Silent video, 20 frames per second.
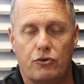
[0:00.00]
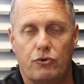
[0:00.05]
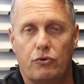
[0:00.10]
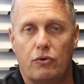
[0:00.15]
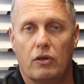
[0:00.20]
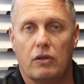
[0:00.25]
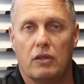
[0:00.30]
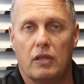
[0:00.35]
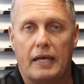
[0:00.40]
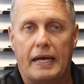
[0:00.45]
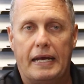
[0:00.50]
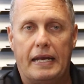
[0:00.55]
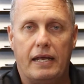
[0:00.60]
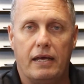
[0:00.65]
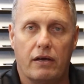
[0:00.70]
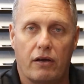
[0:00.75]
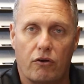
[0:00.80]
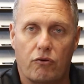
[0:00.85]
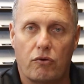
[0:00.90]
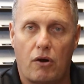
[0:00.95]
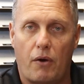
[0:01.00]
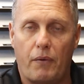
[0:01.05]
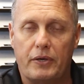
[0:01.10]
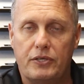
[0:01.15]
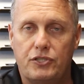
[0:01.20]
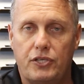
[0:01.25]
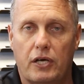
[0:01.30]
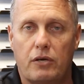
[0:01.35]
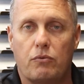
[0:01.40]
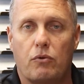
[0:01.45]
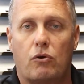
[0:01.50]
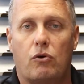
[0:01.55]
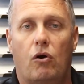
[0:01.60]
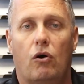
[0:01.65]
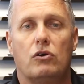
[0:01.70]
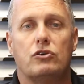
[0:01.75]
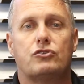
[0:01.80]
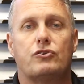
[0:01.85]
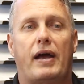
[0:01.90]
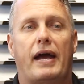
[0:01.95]
to leading and growing general
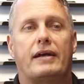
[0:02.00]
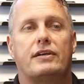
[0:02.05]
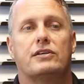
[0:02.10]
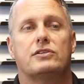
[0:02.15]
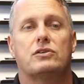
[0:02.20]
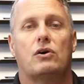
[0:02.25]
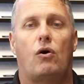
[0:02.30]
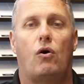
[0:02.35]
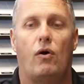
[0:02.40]
contractors,